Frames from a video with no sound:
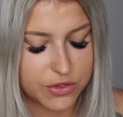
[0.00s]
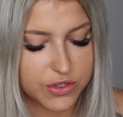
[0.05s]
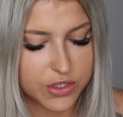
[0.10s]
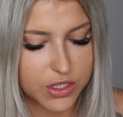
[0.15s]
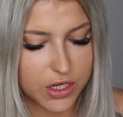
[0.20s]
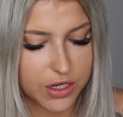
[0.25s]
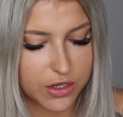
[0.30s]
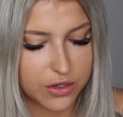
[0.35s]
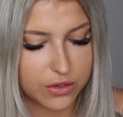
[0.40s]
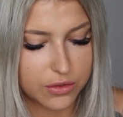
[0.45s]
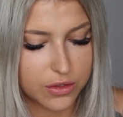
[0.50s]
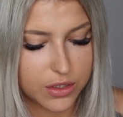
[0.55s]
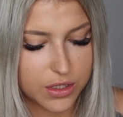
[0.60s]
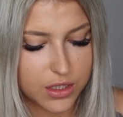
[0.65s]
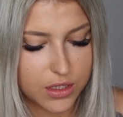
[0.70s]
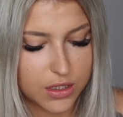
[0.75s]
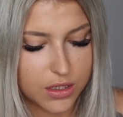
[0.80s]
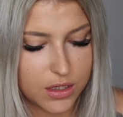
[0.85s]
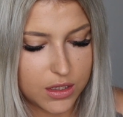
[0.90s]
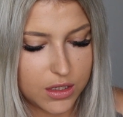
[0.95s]
So
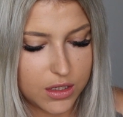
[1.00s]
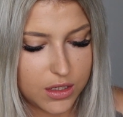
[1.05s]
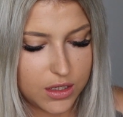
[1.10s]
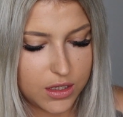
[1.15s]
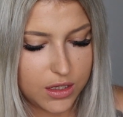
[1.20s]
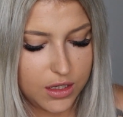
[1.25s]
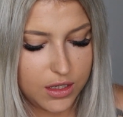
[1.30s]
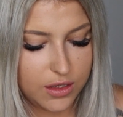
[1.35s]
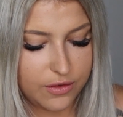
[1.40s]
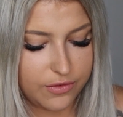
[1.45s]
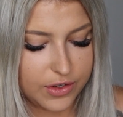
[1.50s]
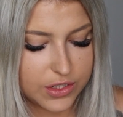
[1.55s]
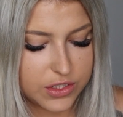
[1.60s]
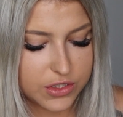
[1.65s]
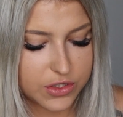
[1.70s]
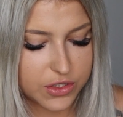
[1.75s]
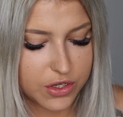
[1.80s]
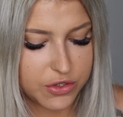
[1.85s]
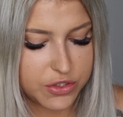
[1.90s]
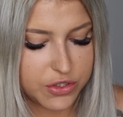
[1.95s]
if I
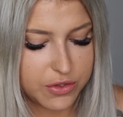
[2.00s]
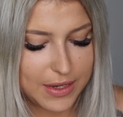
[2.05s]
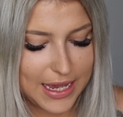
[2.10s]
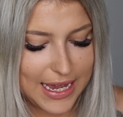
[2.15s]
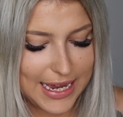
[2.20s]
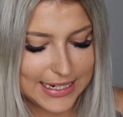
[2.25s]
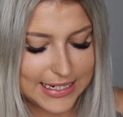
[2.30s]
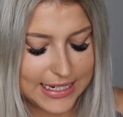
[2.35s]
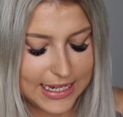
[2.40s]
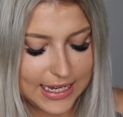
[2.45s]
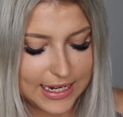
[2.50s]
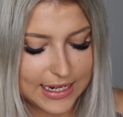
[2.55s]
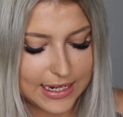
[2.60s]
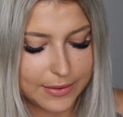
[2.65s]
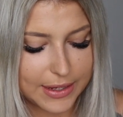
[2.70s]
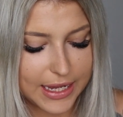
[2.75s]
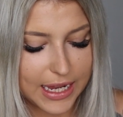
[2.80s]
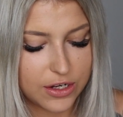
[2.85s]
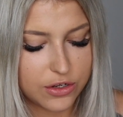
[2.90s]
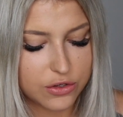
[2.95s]
just go to edit, now
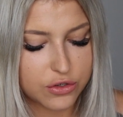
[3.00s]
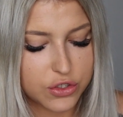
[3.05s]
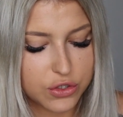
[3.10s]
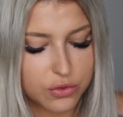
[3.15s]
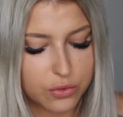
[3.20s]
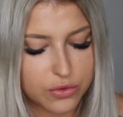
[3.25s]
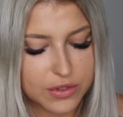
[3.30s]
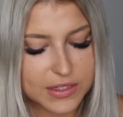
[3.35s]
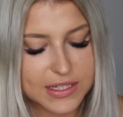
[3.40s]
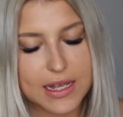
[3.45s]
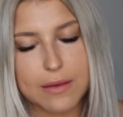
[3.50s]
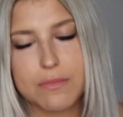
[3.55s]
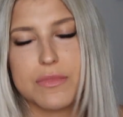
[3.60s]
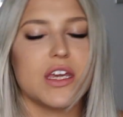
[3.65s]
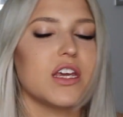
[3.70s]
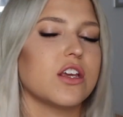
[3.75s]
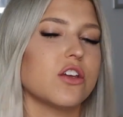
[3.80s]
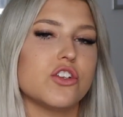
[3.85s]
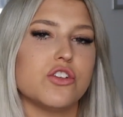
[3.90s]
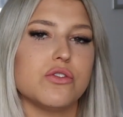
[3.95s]
again, you can do all the same
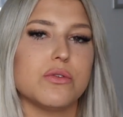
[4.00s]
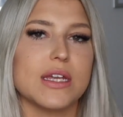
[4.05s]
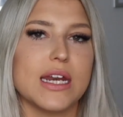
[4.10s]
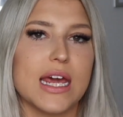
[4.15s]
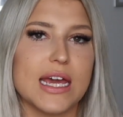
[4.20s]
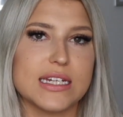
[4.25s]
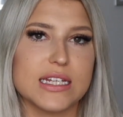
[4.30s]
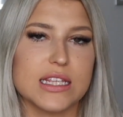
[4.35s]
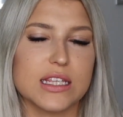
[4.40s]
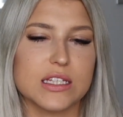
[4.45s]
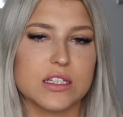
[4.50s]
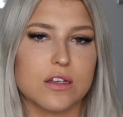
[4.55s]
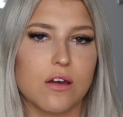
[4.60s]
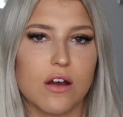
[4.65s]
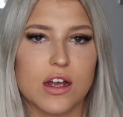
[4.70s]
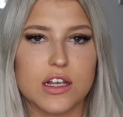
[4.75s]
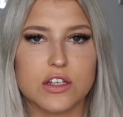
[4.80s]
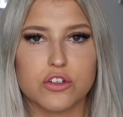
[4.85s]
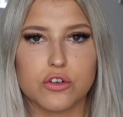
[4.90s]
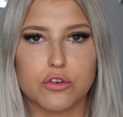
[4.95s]
things. You can edit the
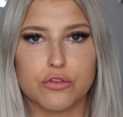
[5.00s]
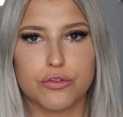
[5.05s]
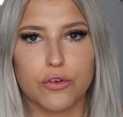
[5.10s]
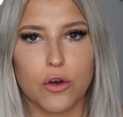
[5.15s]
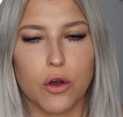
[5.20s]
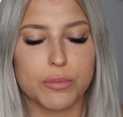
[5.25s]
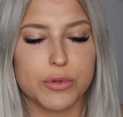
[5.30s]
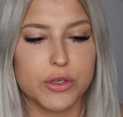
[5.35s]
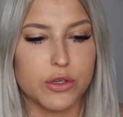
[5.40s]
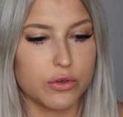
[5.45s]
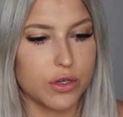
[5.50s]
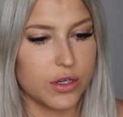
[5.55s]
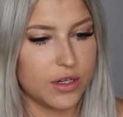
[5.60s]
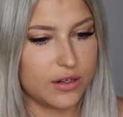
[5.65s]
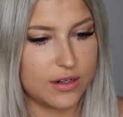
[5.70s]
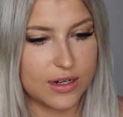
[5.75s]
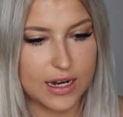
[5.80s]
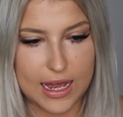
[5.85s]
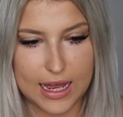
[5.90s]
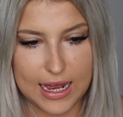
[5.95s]
size, you crop, you
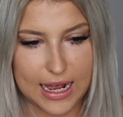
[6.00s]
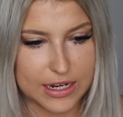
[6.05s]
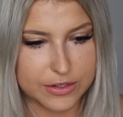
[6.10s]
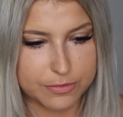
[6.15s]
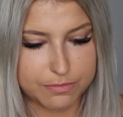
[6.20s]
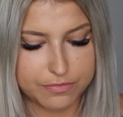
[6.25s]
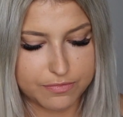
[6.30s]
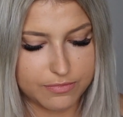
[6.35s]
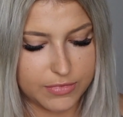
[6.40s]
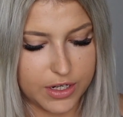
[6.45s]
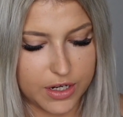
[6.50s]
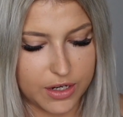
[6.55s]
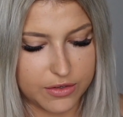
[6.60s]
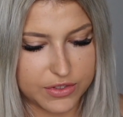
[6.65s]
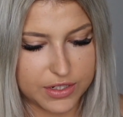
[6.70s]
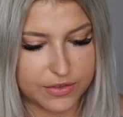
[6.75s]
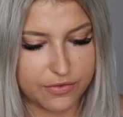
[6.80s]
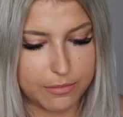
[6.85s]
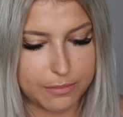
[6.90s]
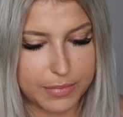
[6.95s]
can add, you know,
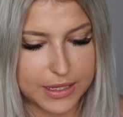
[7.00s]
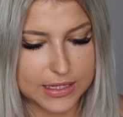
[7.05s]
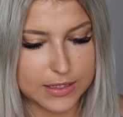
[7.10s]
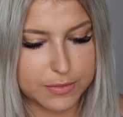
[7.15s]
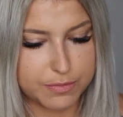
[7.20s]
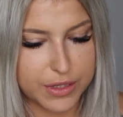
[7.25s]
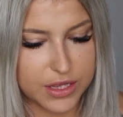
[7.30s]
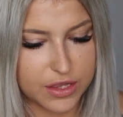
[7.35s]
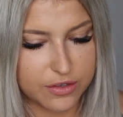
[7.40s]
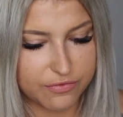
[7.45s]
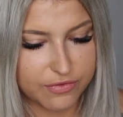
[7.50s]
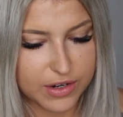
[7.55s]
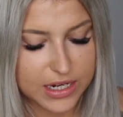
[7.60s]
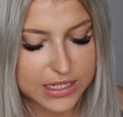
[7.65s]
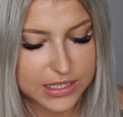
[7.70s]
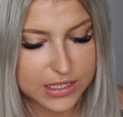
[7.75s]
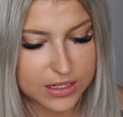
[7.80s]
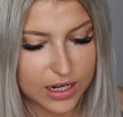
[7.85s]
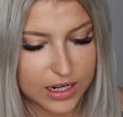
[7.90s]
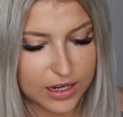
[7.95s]
different bits. But the
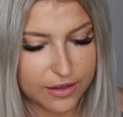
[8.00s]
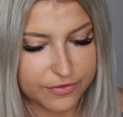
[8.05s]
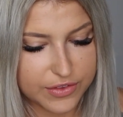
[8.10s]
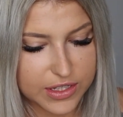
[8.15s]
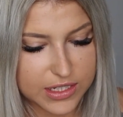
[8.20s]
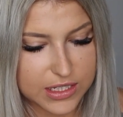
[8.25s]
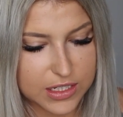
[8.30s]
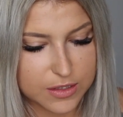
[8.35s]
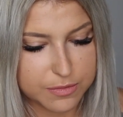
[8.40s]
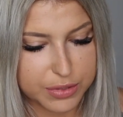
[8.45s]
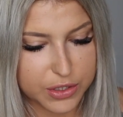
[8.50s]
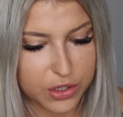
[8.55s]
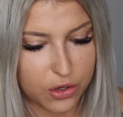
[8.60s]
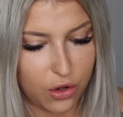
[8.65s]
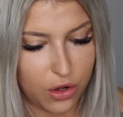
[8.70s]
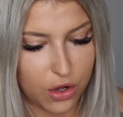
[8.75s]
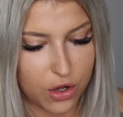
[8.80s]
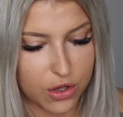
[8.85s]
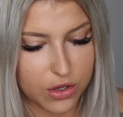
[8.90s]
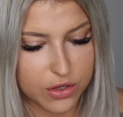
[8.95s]
reason I love this is
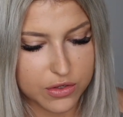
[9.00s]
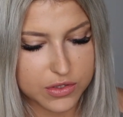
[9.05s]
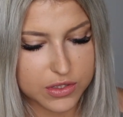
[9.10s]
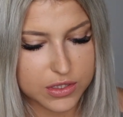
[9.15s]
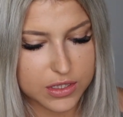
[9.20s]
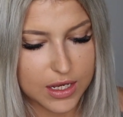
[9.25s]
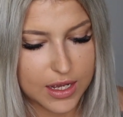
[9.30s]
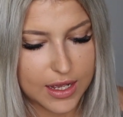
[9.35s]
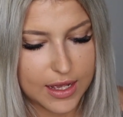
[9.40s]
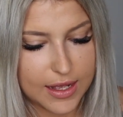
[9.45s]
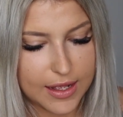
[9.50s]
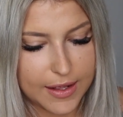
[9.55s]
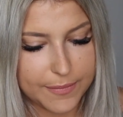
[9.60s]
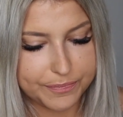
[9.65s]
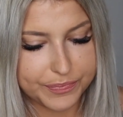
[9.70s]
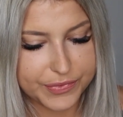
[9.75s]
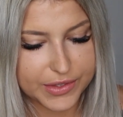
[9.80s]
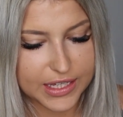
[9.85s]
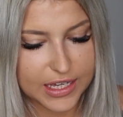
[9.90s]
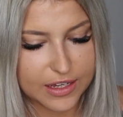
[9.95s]
because
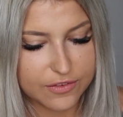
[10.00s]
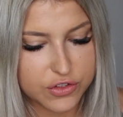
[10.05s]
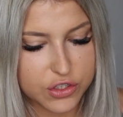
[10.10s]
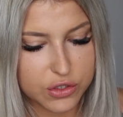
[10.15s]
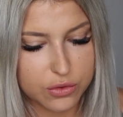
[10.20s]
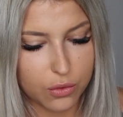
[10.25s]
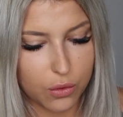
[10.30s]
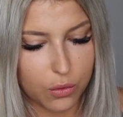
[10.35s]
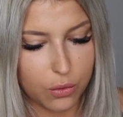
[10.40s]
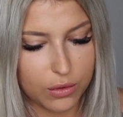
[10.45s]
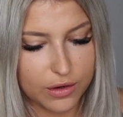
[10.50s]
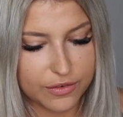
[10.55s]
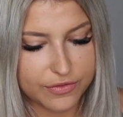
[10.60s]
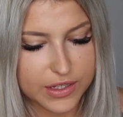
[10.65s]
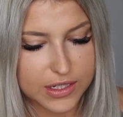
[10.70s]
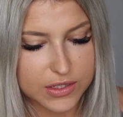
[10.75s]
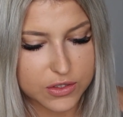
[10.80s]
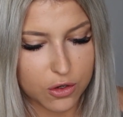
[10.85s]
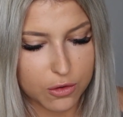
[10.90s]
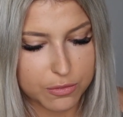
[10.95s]
it gives you all of
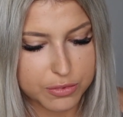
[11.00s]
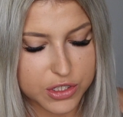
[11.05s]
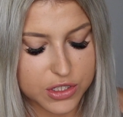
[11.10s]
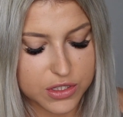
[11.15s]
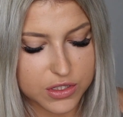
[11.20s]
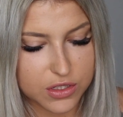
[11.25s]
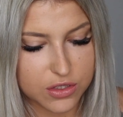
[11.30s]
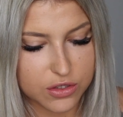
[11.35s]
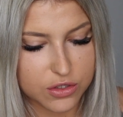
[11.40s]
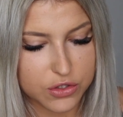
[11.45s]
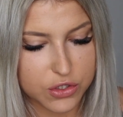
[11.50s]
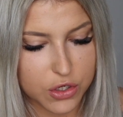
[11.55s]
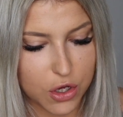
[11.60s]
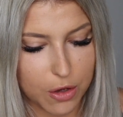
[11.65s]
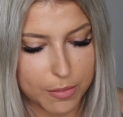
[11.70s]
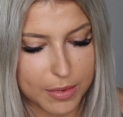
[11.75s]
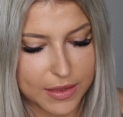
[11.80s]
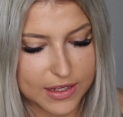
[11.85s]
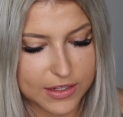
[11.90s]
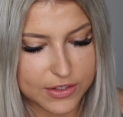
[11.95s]
these options at the
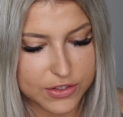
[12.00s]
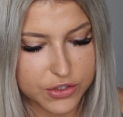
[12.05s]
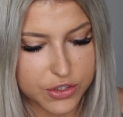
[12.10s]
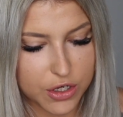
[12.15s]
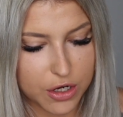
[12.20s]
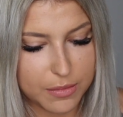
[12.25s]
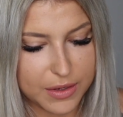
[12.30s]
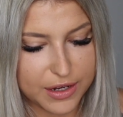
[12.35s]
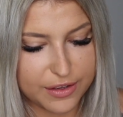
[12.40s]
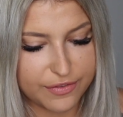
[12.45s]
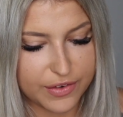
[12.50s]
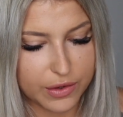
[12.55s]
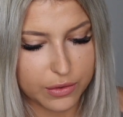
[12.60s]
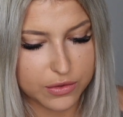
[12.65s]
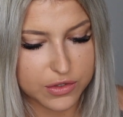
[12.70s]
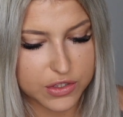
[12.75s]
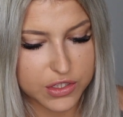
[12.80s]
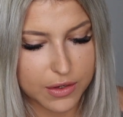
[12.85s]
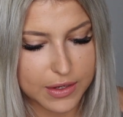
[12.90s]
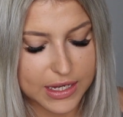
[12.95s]
top, and there's so many
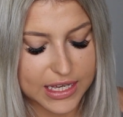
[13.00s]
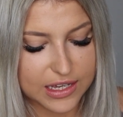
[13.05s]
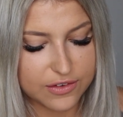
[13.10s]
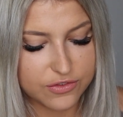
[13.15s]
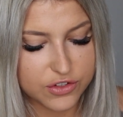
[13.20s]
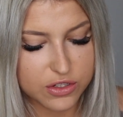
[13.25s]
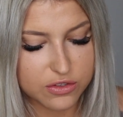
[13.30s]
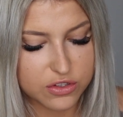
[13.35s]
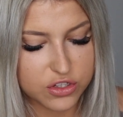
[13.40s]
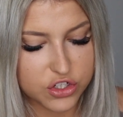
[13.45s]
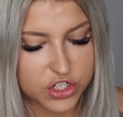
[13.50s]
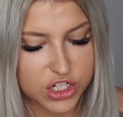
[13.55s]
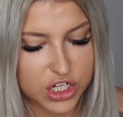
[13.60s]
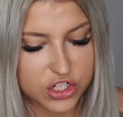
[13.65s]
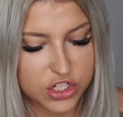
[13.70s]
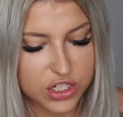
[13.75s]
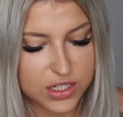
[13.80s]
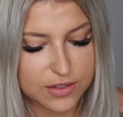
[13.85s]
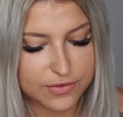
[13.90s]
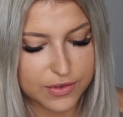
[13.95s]
filters. So it gives you
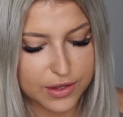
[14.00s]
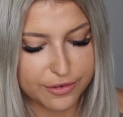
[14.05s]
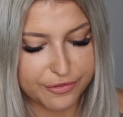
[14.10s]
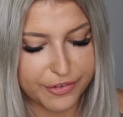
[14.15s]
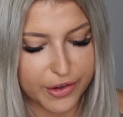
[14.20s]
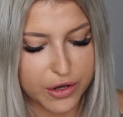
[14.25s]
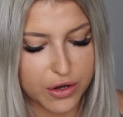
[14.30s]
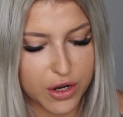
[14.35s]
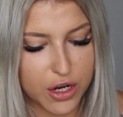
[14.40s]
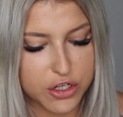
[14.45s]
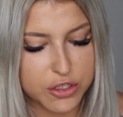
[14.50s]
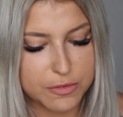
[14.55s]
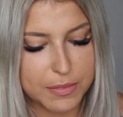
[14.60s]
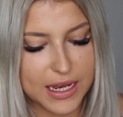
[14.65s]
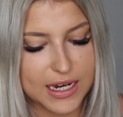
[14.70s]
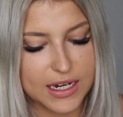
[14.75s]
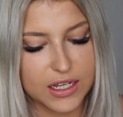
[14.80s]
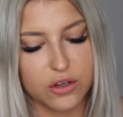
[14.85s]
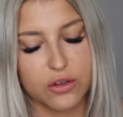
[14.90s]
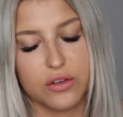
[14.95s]
suggestions for the photo
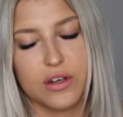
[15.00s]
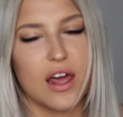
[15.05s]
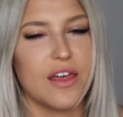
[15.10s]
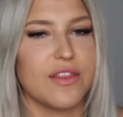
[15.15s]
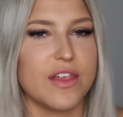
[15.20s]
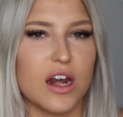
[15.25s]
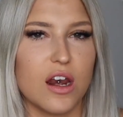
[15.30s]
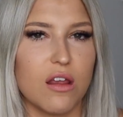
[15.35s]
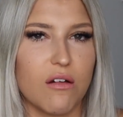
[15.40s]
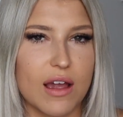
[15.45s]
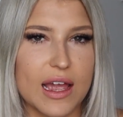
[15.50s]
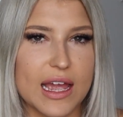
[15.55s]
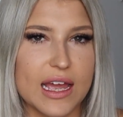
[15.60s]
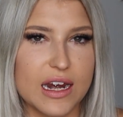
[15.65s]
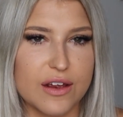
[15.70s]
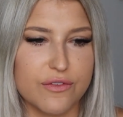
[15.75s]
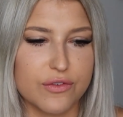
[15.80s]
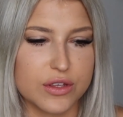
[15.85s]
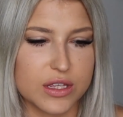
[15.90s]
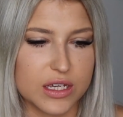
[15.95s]
depending on like the light and
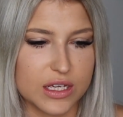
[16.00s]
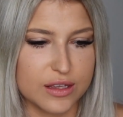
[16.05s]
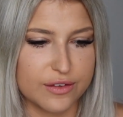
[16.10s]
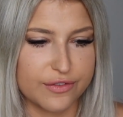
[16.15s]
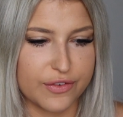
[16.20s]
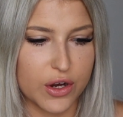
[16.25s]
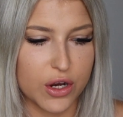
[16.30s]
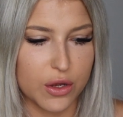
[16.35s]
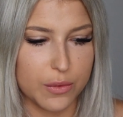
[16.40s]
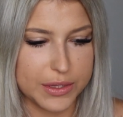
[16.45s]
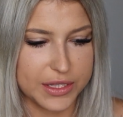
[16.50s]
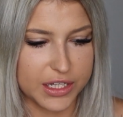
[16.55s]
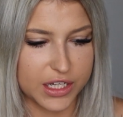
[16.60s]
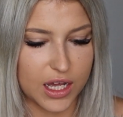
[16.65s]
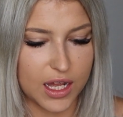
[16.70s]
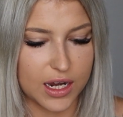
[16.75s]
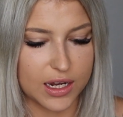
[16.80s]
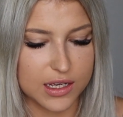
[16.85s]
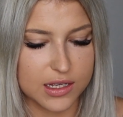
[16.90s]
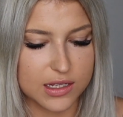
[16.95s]
everything in the photo and the
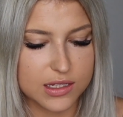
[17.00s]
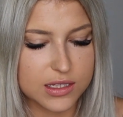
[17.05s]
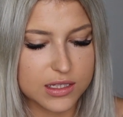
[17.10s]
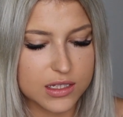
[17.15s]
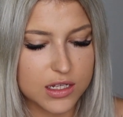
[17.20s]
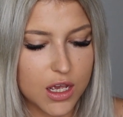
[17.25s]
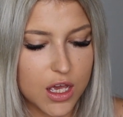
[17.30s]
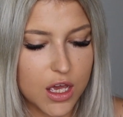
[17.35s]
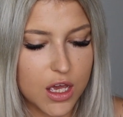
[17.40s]
colors.